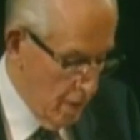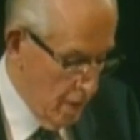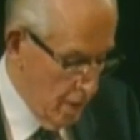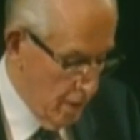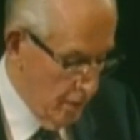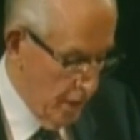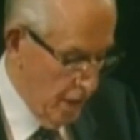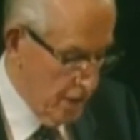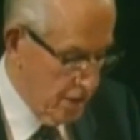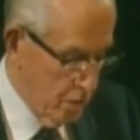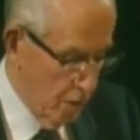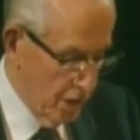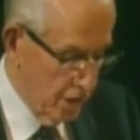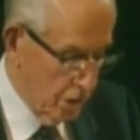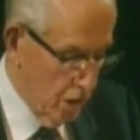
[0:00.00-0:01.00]
Thus,
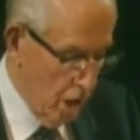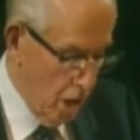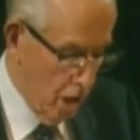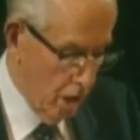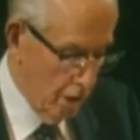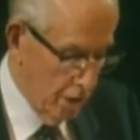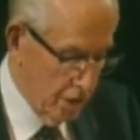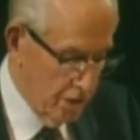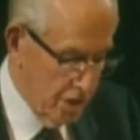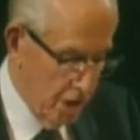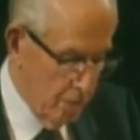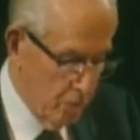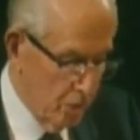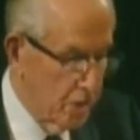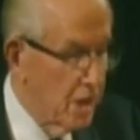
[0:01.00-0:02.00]
when called, the
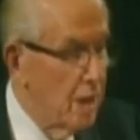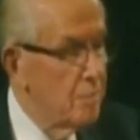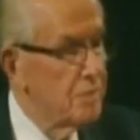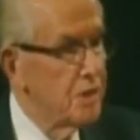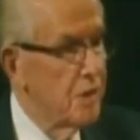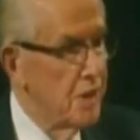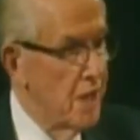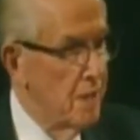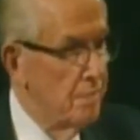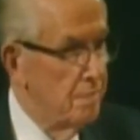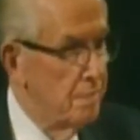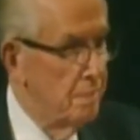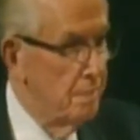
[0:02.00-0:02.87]
sheep would come to him.